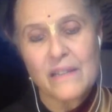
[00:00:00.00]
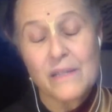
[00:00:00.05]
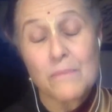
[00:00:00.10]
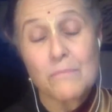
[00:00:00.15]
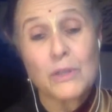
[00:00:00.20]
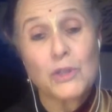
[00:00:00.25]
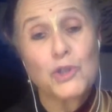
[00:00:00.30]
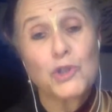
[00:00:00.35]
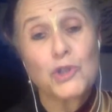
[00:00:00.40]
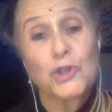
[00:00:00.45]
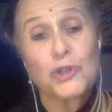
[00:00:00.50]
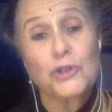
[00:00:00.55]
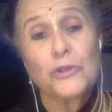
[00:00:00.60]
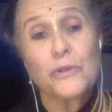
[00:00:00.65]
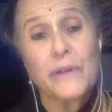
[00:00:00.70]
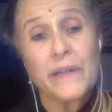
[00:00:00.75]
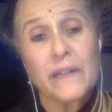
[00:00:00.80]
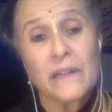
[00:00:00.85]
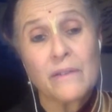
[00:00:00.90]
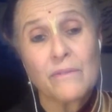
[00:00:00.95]

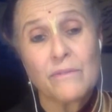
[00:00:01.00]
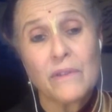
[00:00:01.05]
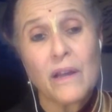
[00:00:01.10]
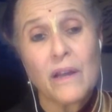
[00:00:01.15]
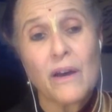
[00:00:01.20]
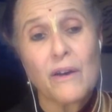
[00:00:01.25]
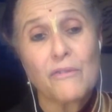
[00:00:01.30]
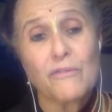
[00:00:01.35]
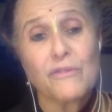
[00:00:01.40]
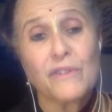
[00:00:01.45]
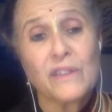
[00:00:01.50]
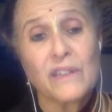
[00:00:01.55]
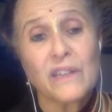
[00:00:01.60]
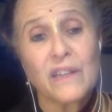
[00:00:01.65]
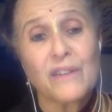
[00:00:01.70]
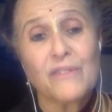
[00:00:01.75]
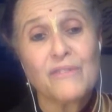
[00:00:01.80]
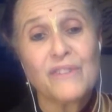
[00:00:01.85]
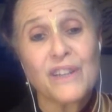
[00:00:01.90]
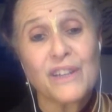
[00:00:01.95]
maturing of love in
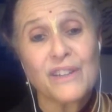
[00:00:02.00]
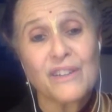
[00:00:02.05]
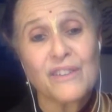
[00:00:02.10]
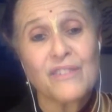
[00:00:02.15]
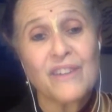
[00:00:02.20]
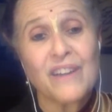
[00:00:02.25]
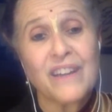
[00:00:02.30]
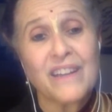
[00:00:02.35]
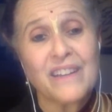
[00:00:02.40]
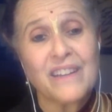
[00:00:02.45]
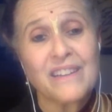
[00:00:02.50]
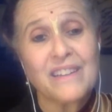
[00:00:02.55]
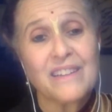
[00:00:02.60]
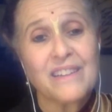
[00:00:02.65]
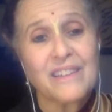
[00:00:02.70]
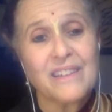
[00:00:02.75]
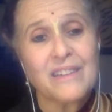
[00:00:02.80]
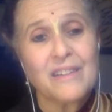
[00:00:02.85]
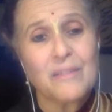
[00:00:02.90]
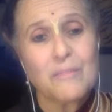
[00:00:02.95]
giving, right?
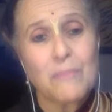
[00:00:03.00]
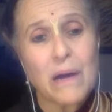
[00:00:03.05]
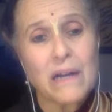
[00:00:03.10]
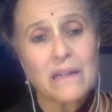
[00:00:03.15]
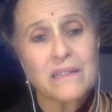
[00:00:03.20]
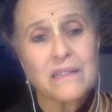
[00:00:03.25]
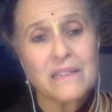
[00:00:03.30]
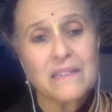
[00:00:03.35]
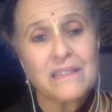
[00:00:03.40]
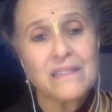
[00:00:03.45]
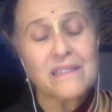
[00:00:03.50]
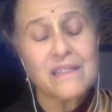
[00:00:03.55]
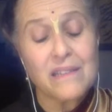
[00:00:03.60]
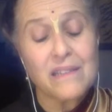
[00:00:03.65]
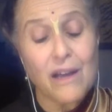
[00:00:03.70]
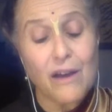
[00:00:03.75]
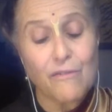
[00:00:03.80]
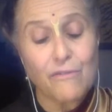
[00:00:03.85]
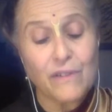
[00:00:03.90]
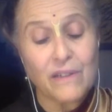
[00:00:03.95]
Bhakti is
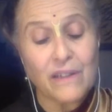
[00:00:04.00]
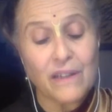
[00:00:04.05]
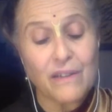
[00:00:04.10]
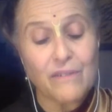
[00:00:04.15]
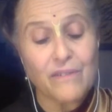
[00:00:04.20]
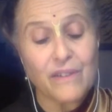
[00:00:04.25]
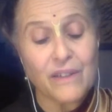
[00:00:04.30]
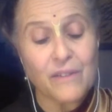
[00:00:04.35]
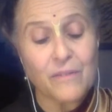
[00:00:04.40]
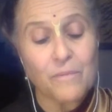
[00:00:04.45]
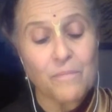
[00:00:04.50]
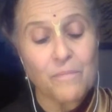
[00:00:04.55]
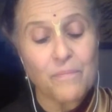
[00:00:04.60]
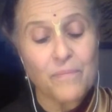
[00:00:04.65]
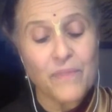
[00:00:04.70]
love in giving.